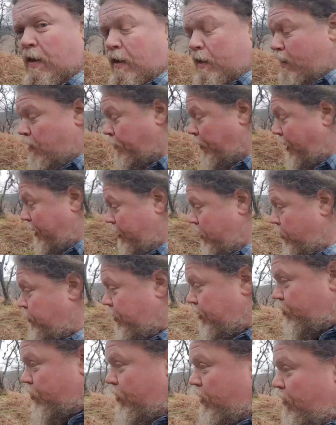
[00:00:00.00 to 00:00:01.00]
the background
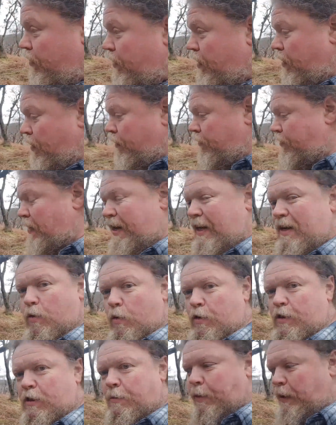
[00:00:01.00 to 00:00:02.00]
is going to very
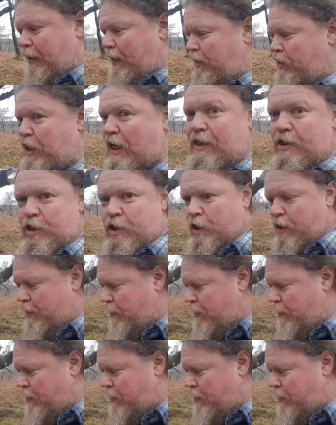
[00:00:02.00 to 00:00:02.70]
noticeably change.